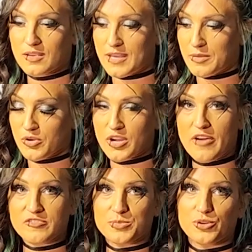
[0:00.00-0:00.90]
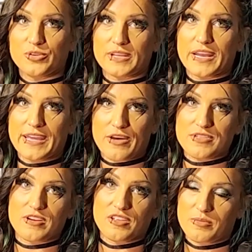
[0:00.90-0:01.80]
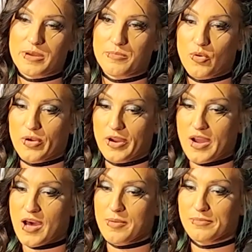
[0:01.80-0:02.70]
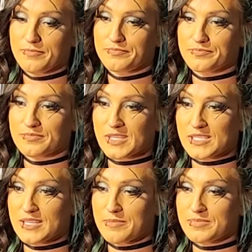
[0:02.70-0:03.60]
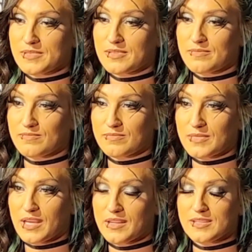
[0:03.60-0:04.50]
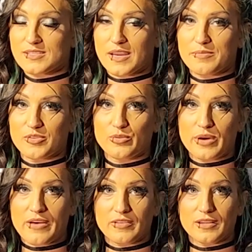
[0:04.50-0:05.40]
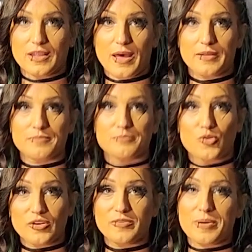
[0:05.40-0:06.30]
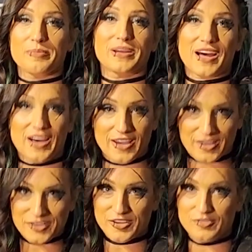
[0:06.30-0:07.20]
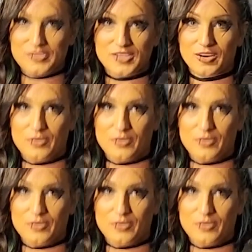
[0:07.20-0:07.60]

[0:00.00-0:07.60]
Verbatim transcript: getting more comfortable and getting out there a little bit more, except, yeah, this time you have a lot more of a public eye on you. So